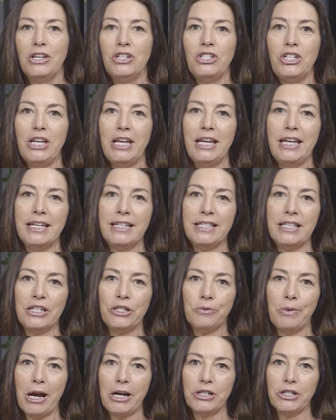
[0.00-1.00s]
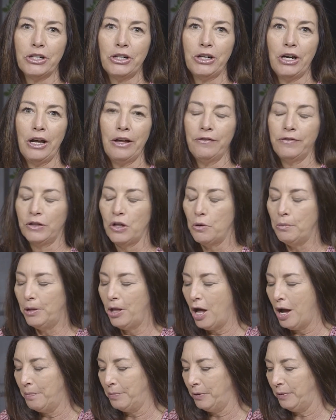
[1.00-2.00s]
She is the Director of
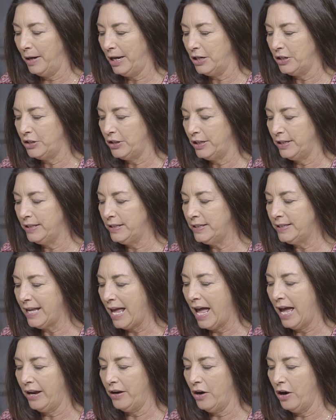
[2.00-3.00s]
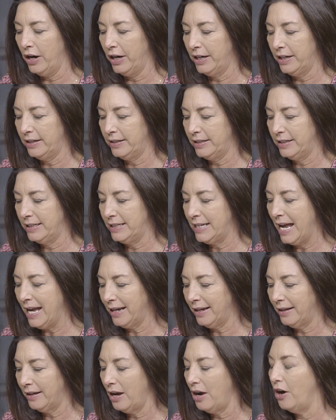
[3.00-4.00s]
Global Operations at
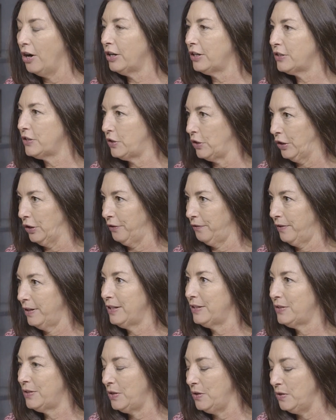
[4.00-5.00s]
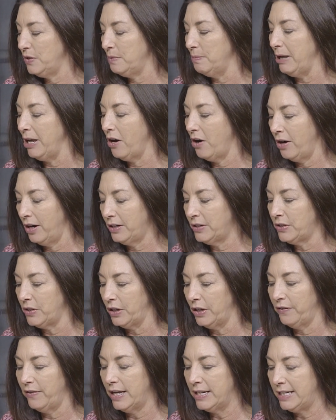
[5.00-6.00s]
Arcserve,
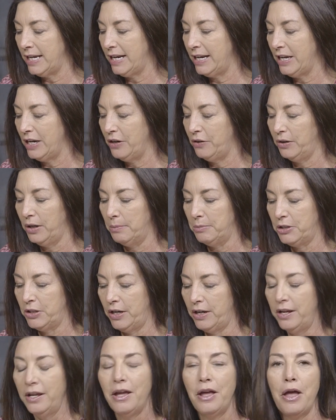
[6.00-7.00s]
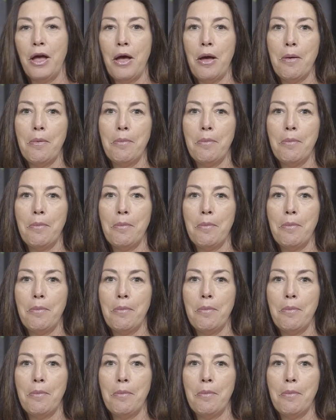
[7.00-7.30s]
a data encryption,